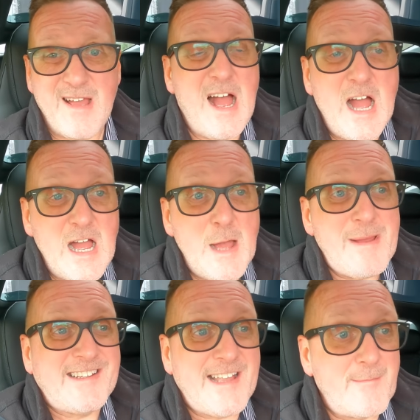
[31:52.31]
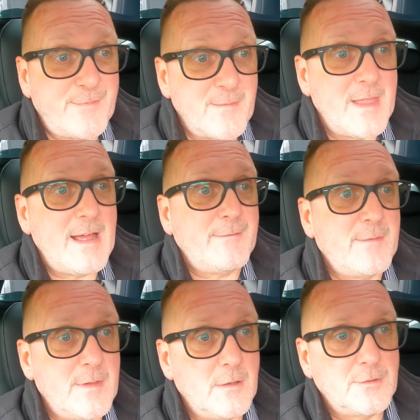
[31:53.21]
I'm exempt from that,
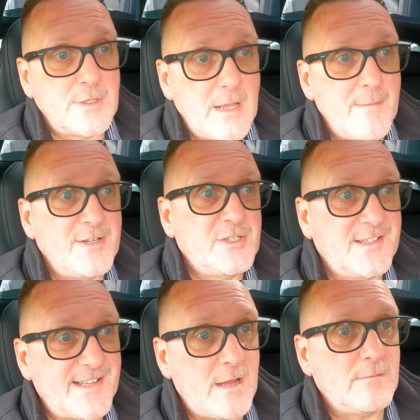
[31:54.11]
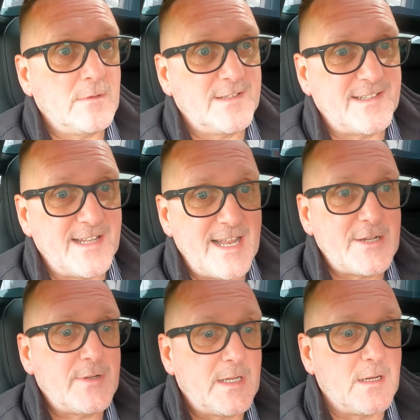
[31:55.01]
from the ultra low emission zone, because it's an
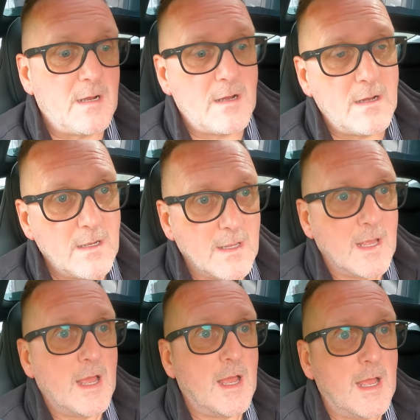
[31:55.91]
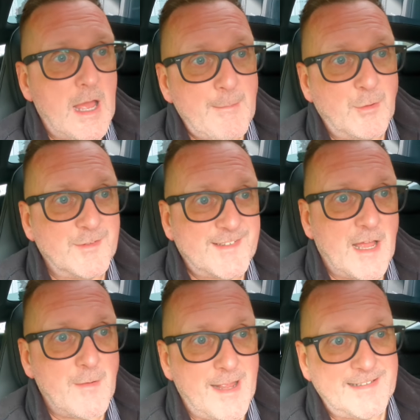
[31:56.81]
electric car. I'm
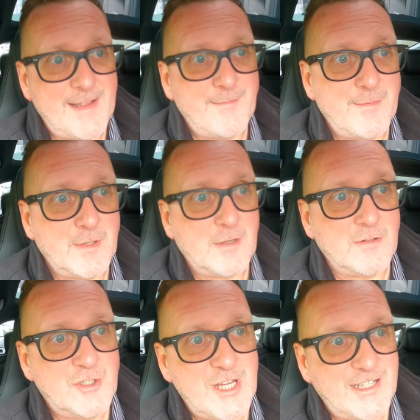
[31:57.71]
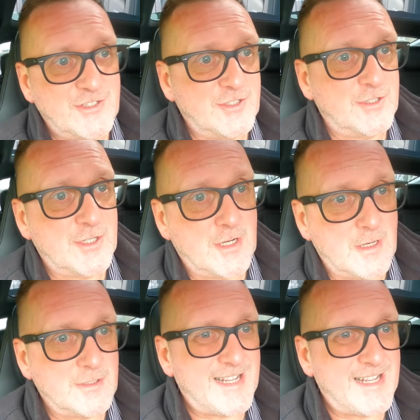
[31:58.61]
also exempt from the congestion charge.